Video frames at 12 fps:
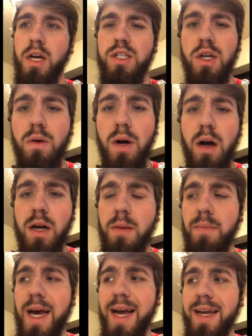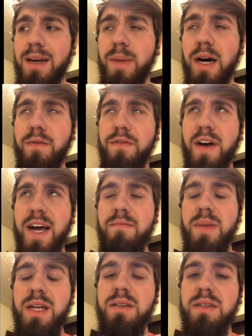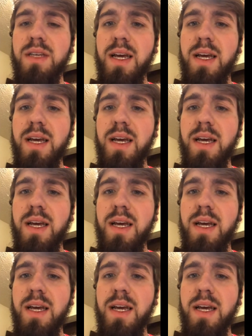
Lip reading: So I'll come back in about 5 minutes